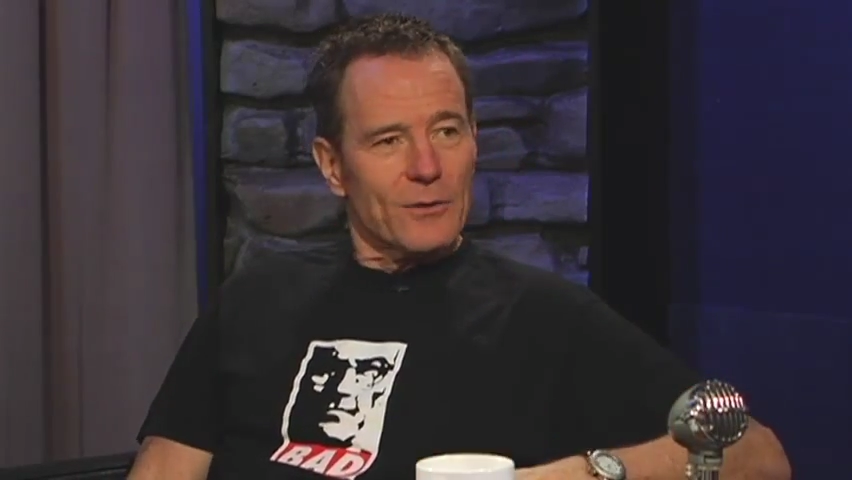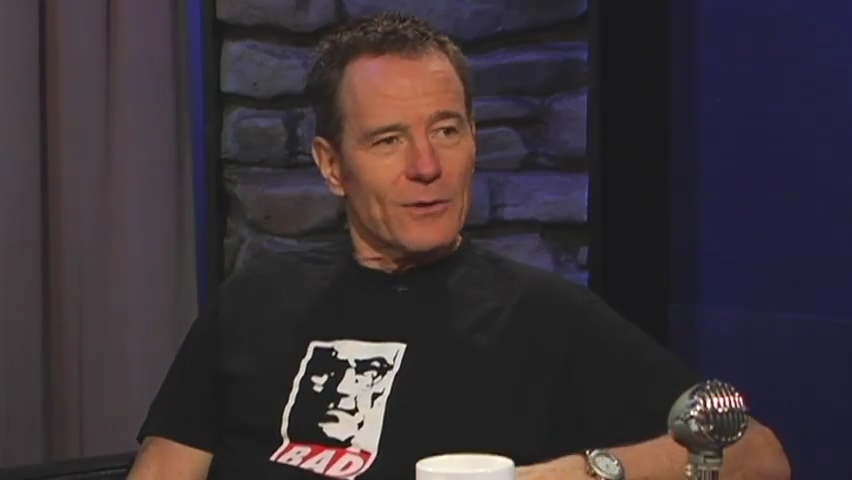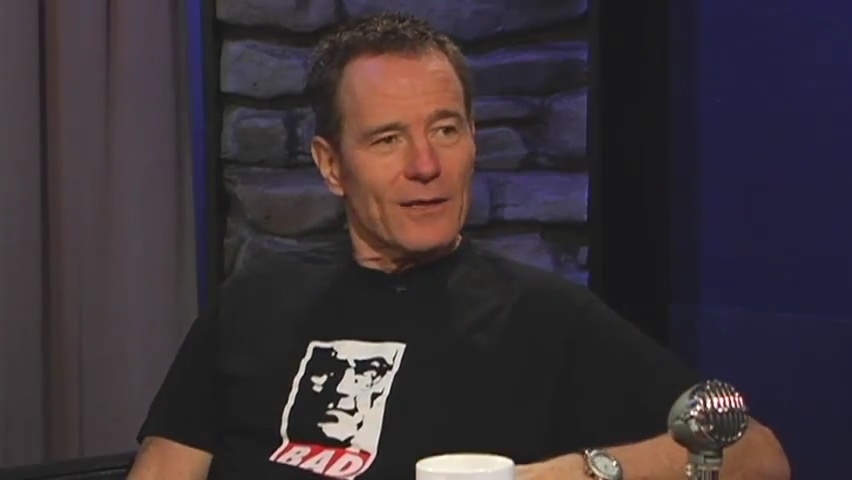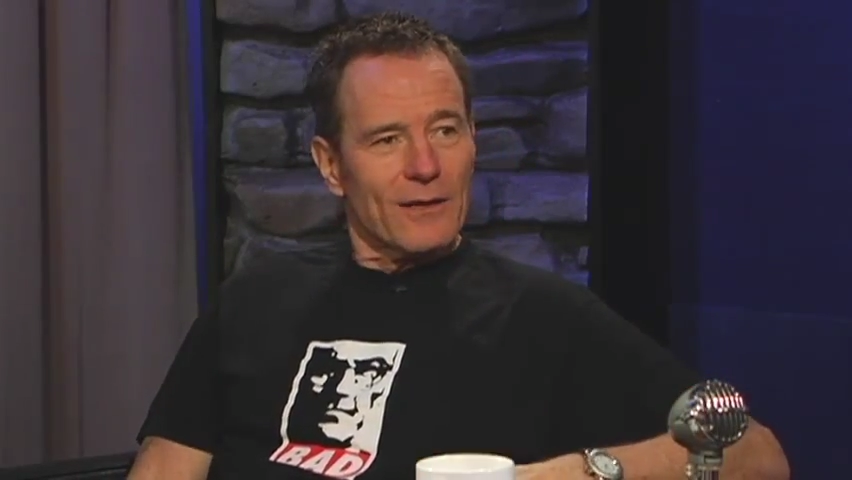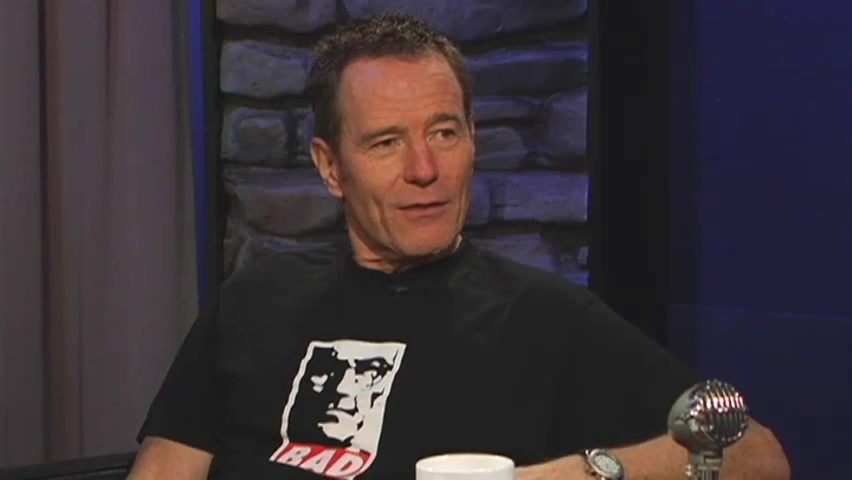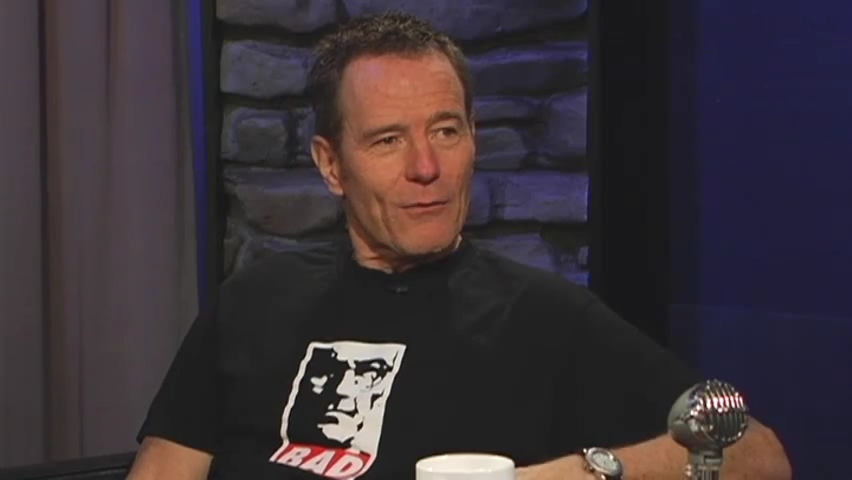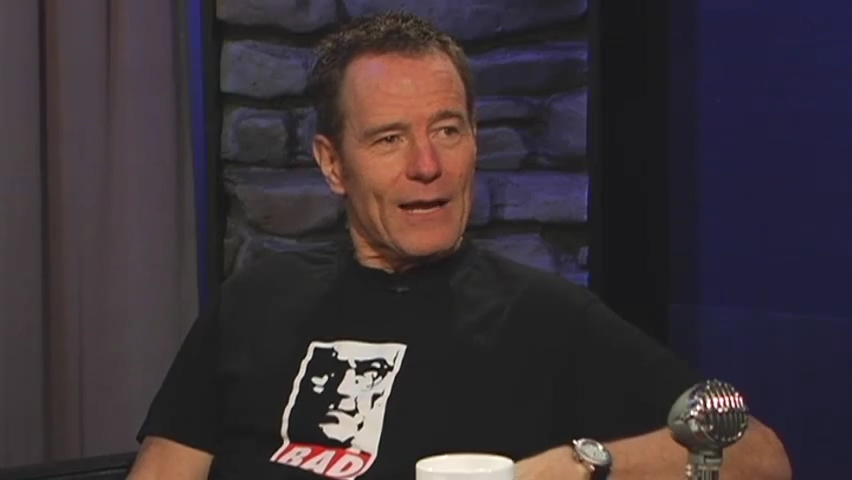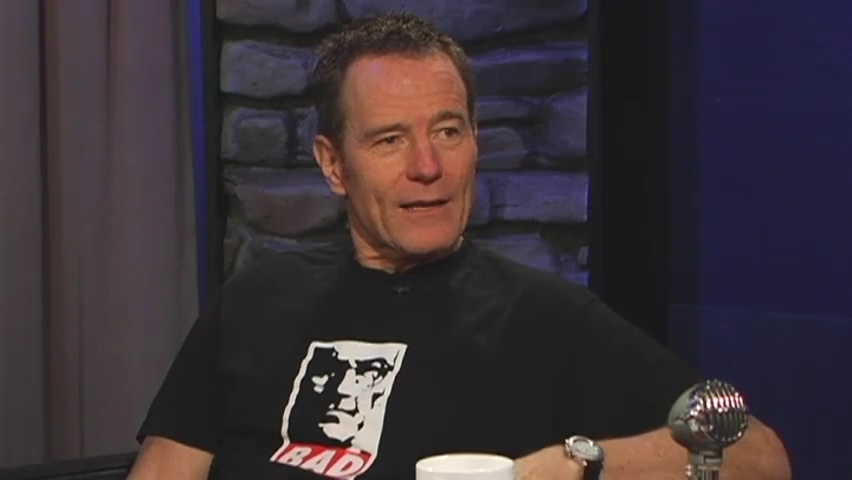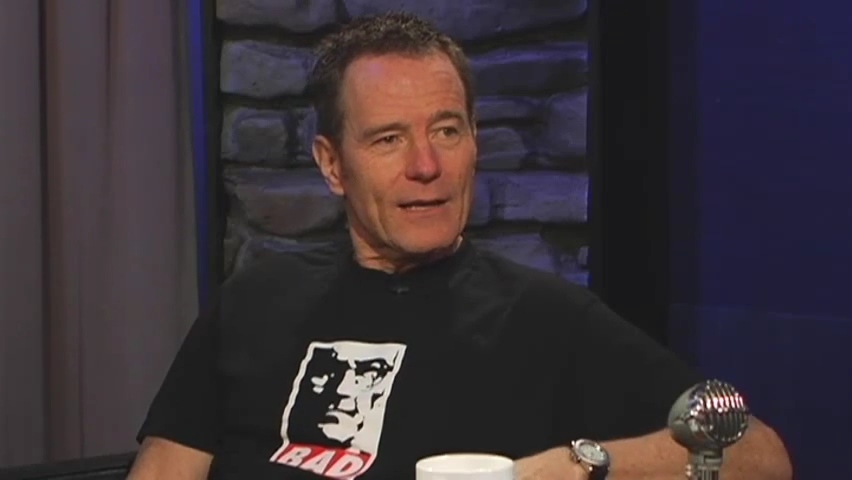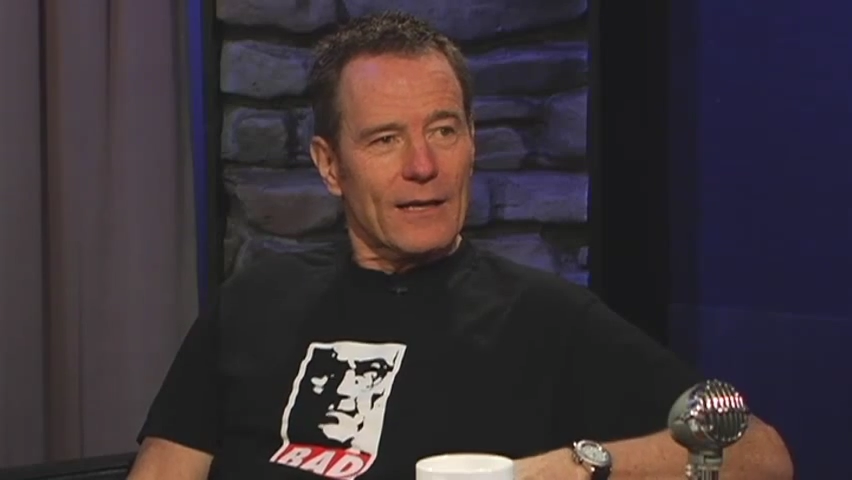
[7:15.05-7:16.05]
to her and
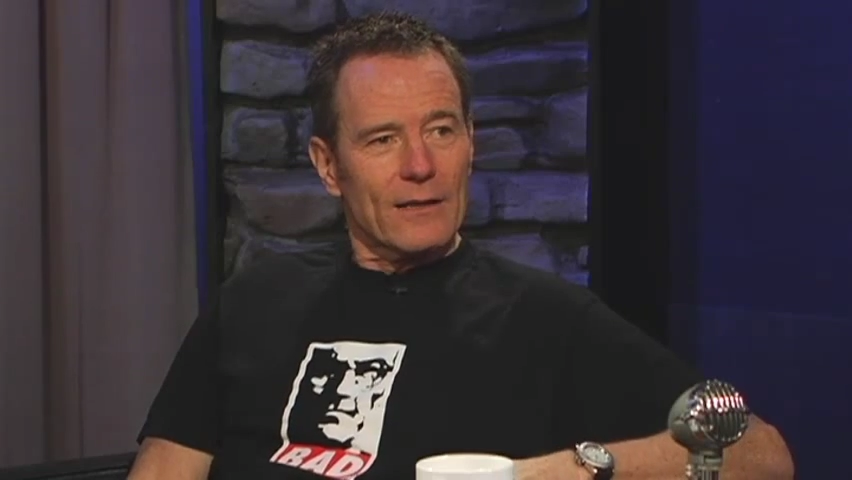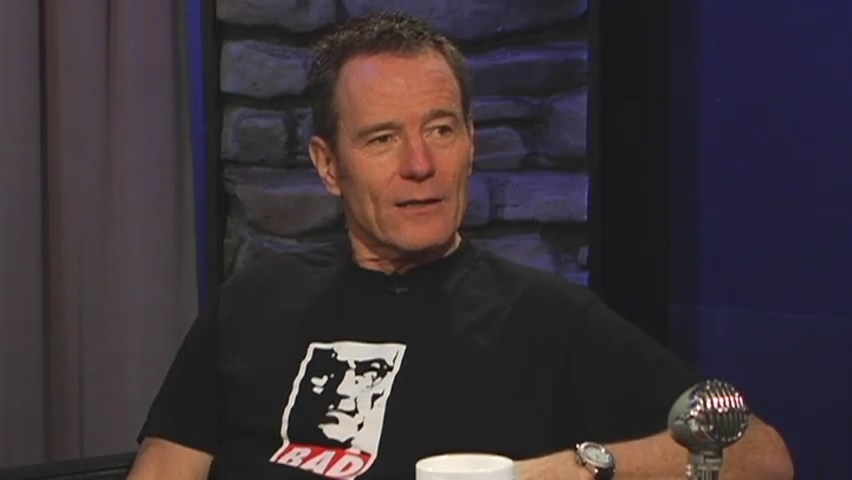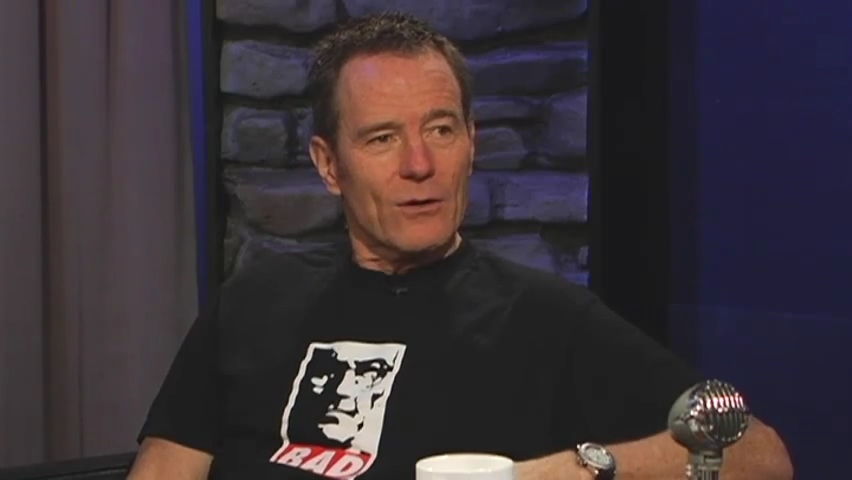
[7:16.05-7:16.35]
threatened to kill her